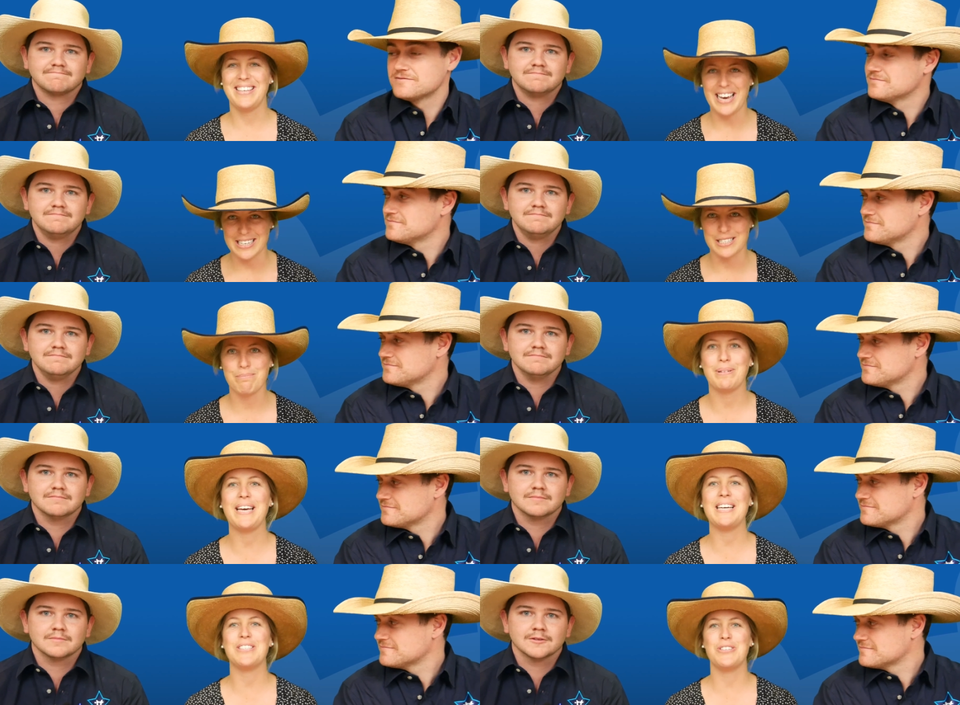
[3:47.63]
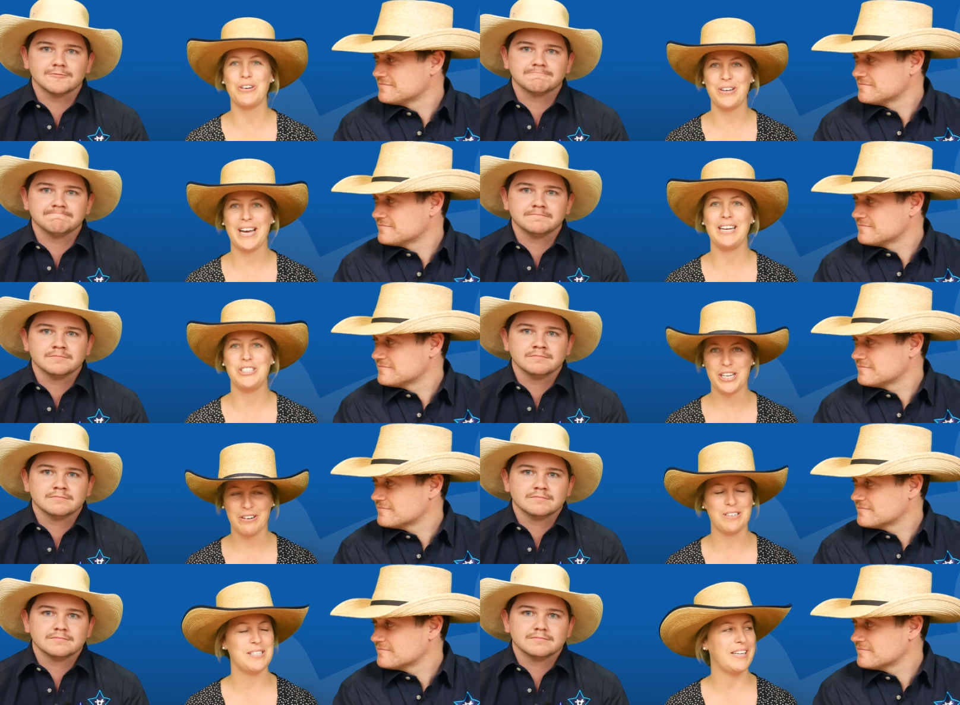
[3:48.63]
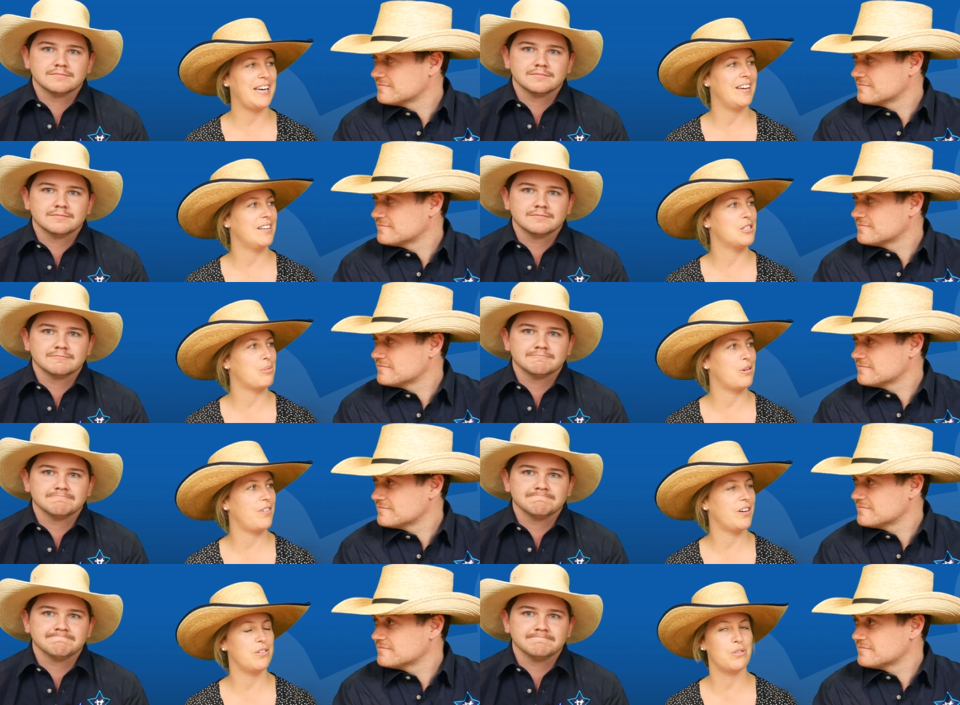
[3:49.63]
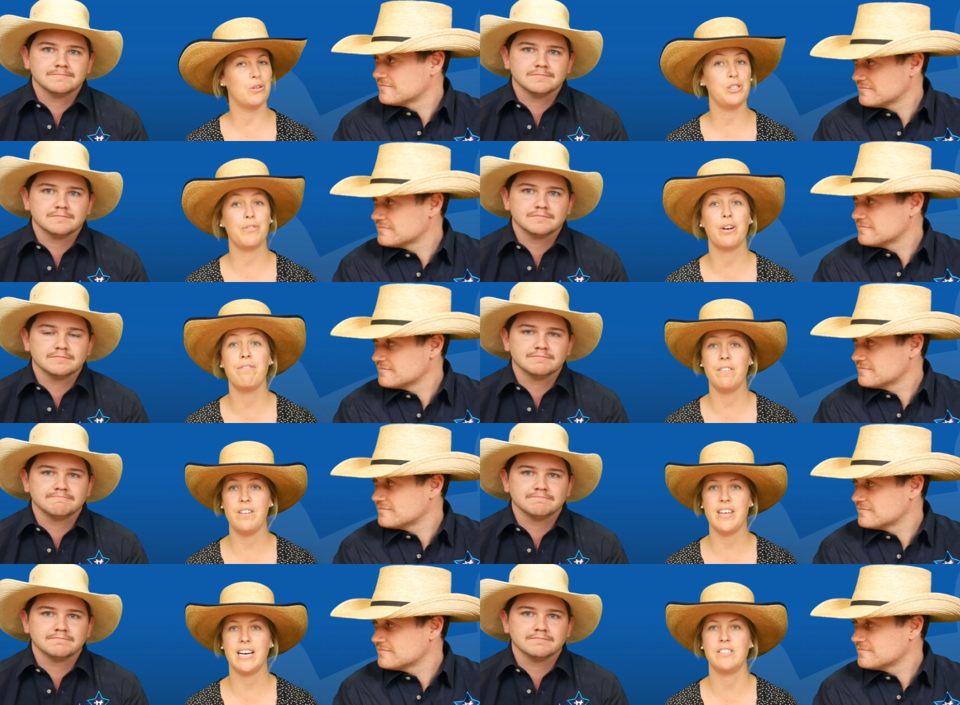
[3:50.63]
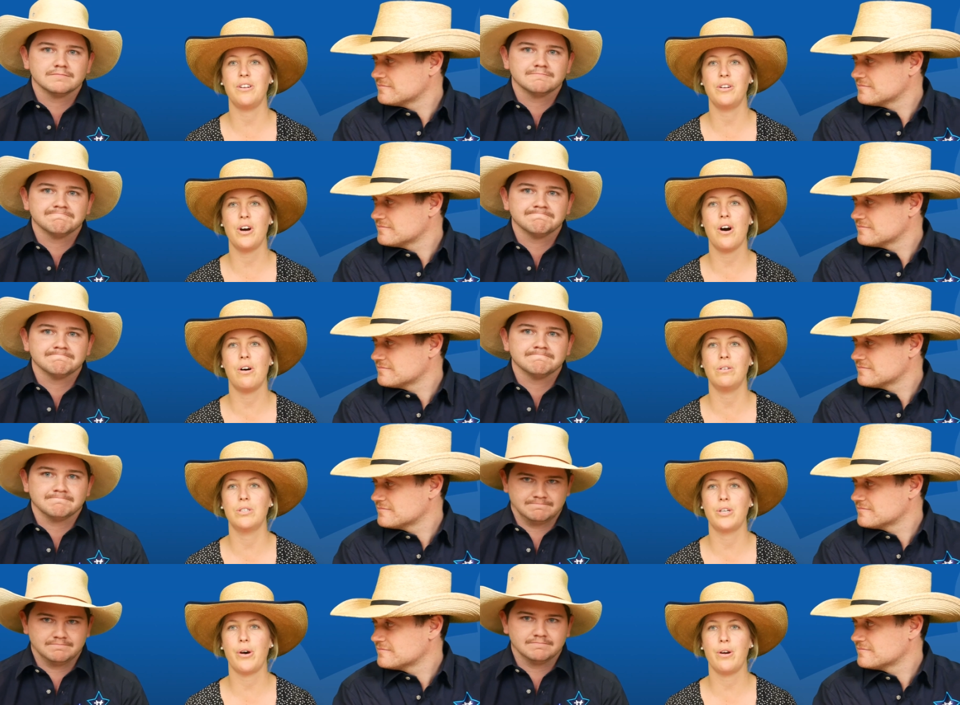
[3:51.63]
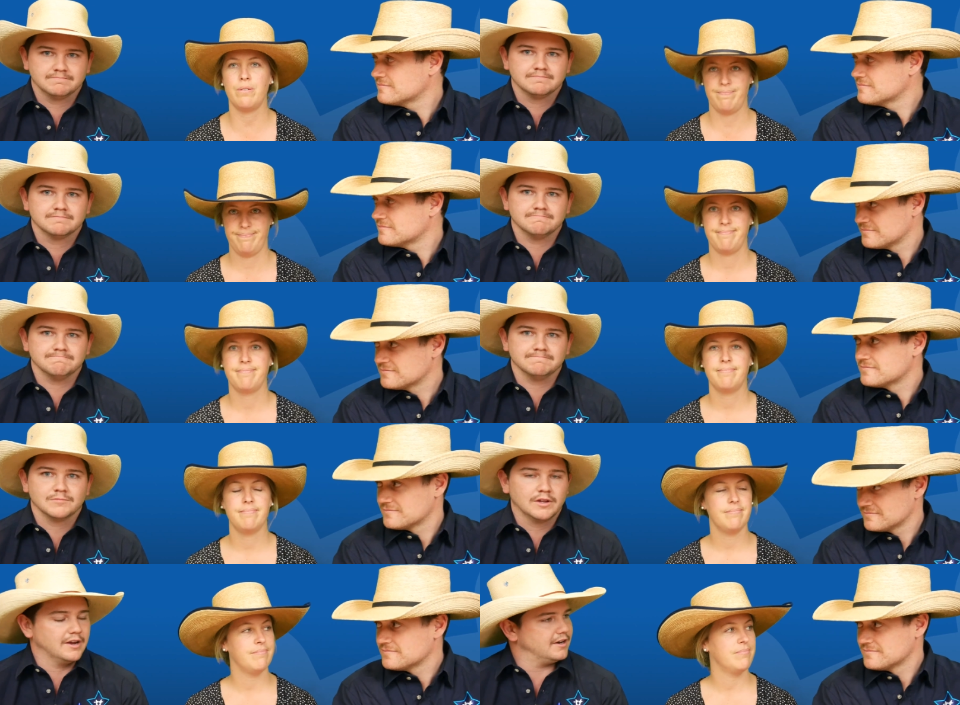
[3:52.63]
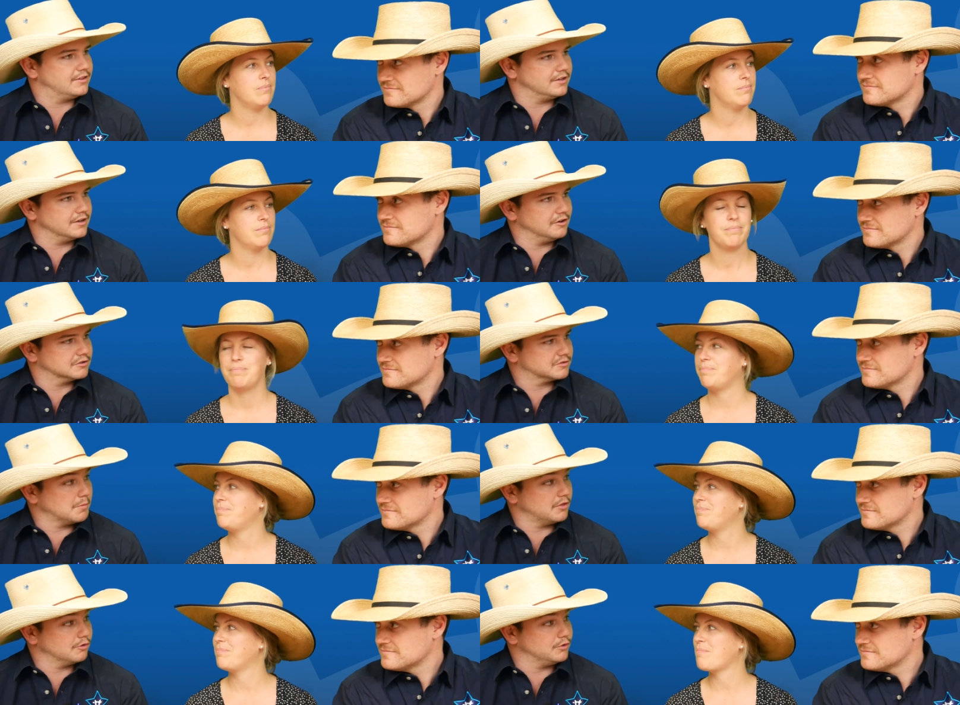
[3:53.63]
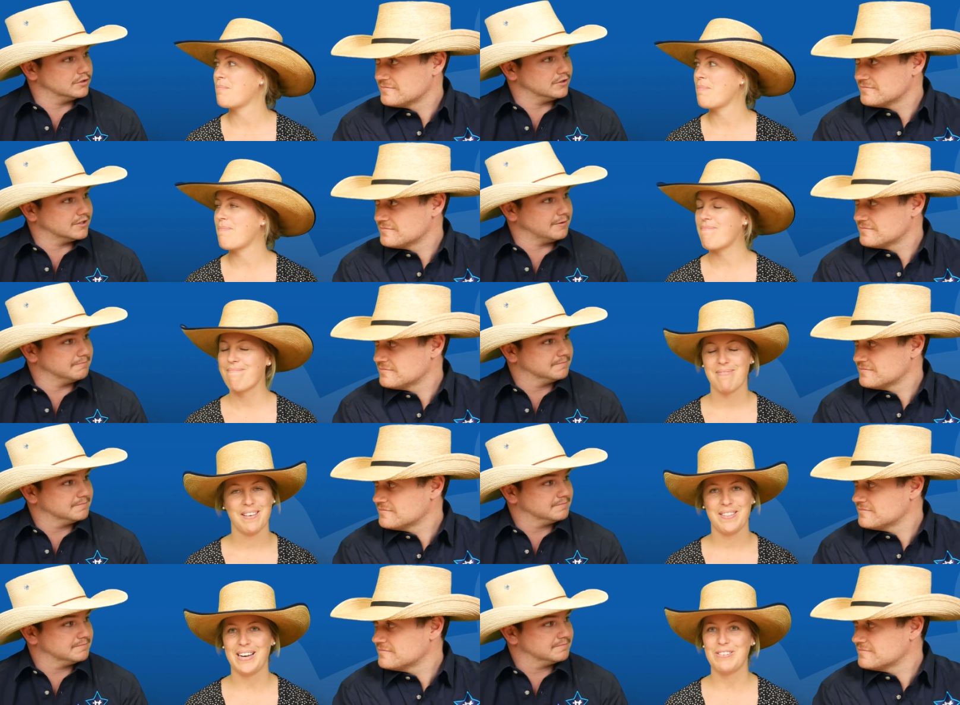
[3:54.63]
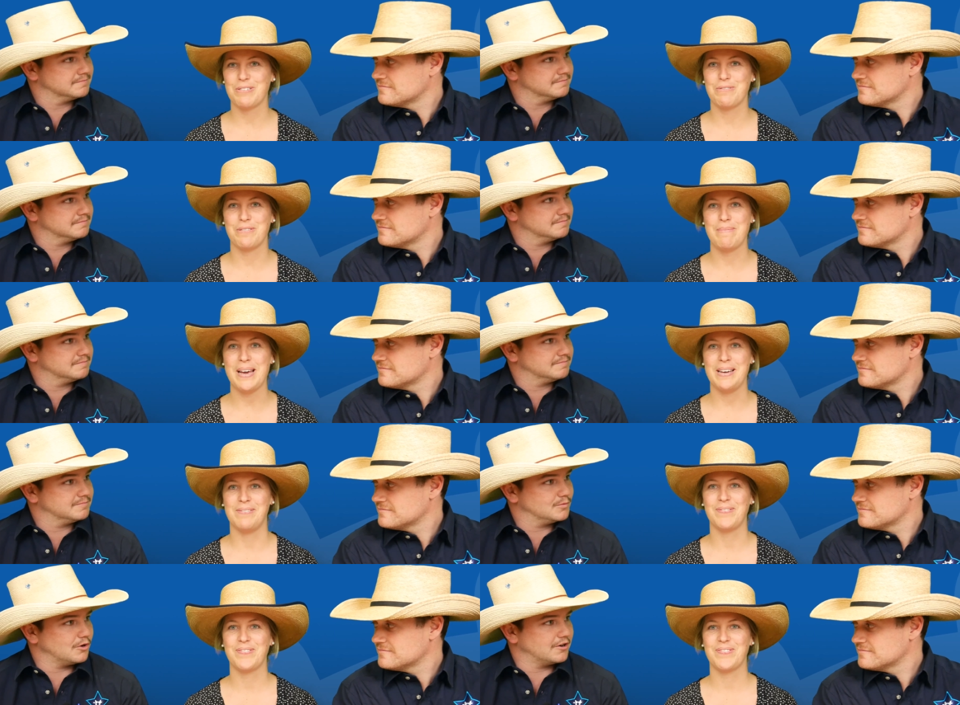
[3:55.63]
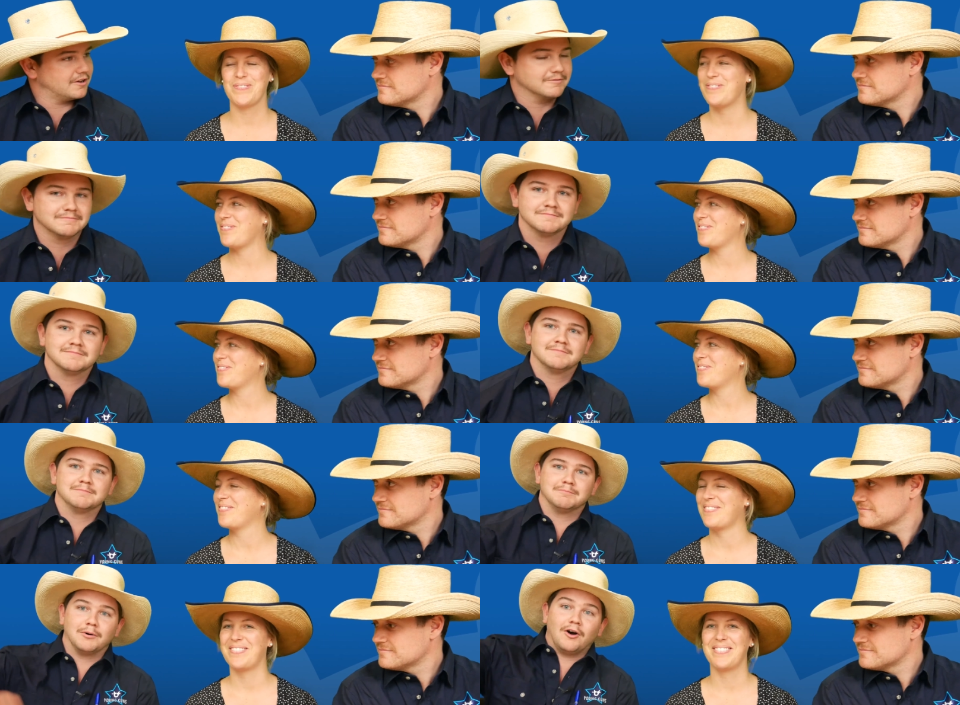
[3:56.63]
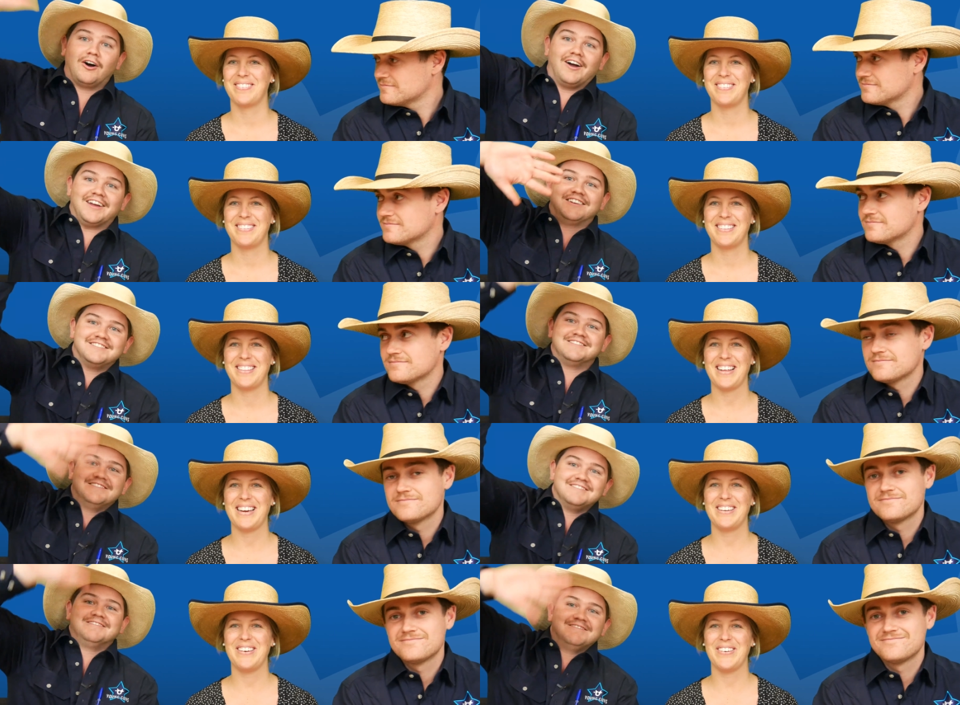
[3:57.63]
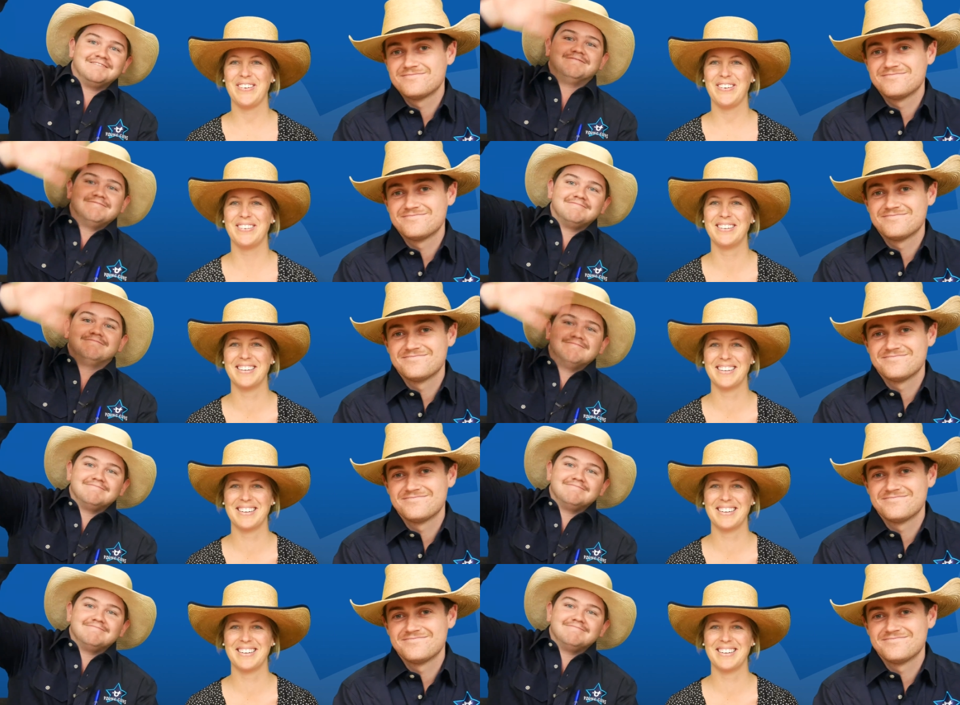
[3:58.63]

Speaker 1: Yes, please donate generously and support a very good cause. You've got a $50,000 goal, so. Mm.
Speaker 2: Anything else from either of you two team?
Speaker 1: That's all from me.
Speaker 2: Righto. Bye.
Speaker 1: Thank you.